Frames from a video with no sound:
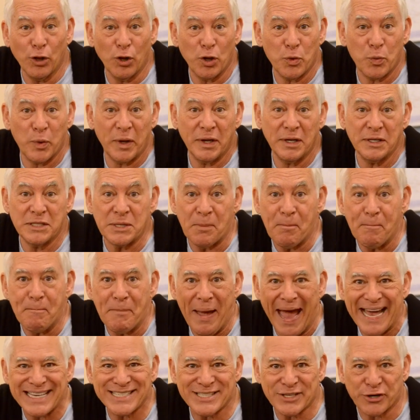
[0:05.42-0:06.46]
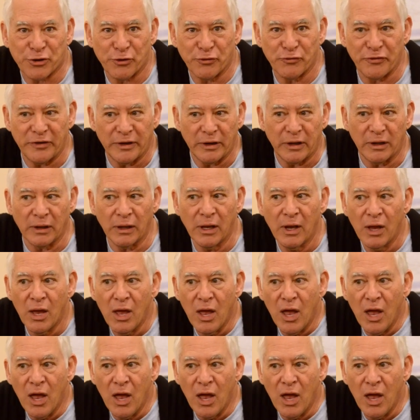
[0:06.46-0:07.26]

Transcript: Ludwig's Baskerville,